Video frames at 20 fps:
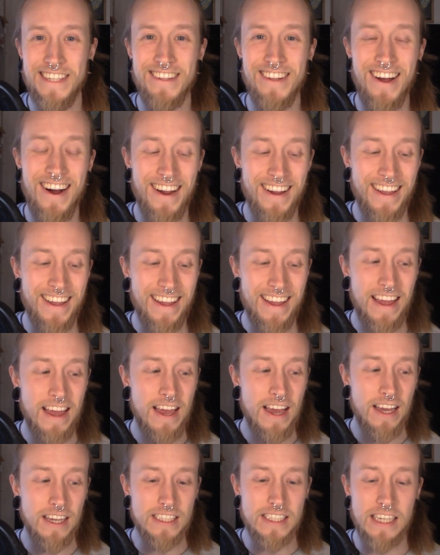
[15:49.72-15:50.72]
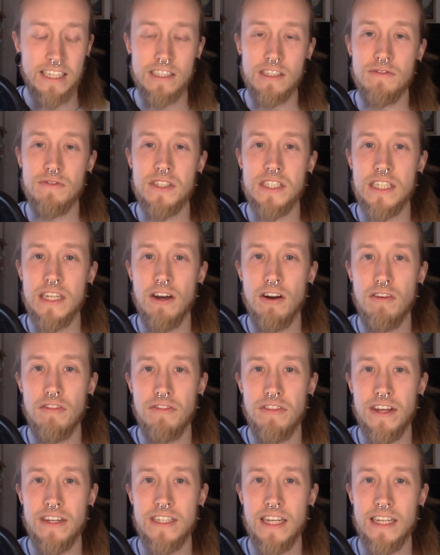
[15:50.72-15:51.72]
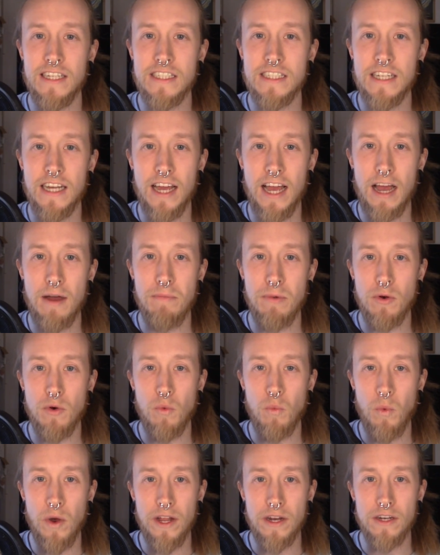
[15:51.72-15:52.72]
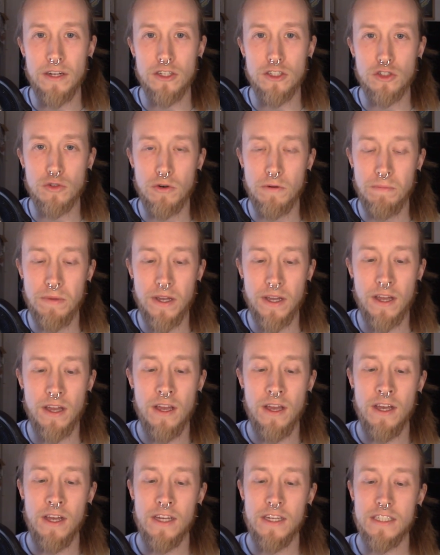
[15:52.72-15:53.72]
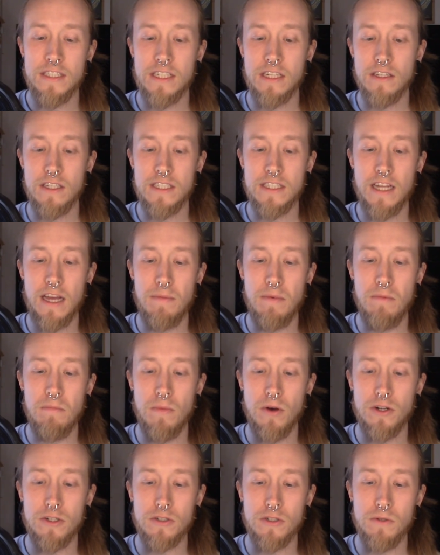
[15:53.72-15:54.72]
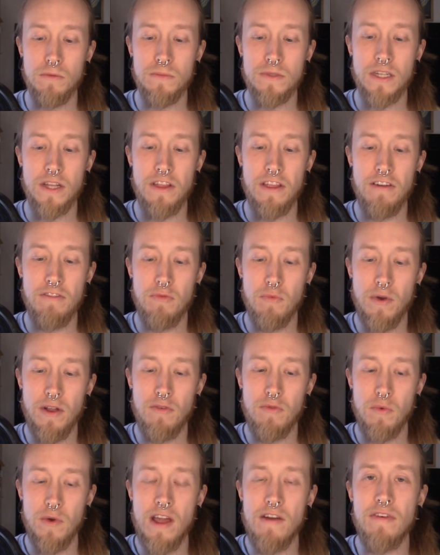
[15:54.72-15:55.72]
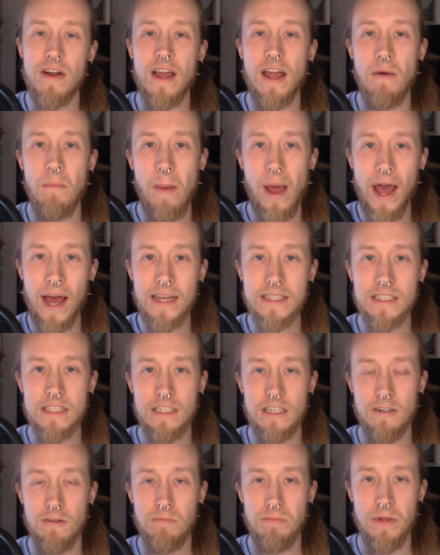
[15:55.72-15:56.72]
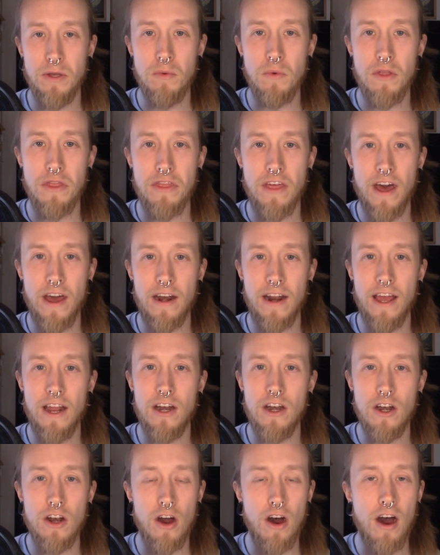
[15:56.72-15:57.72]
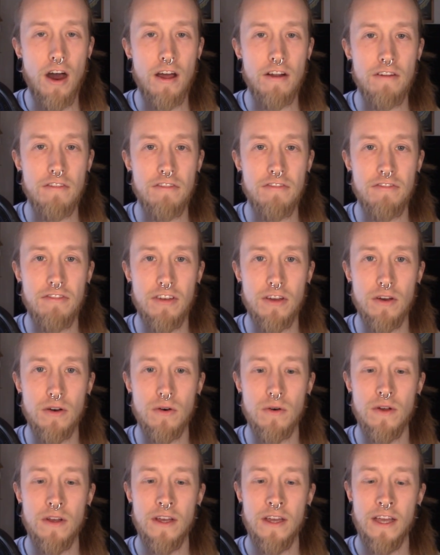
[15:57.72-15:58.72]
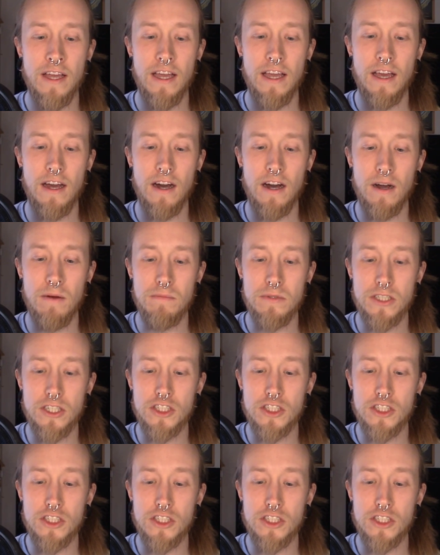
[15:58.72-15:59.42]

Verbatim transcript: de-locking sense of self that tends to happen when tripping psilocybin mushrooms, if, if we have a capacity to be with that and not feel um,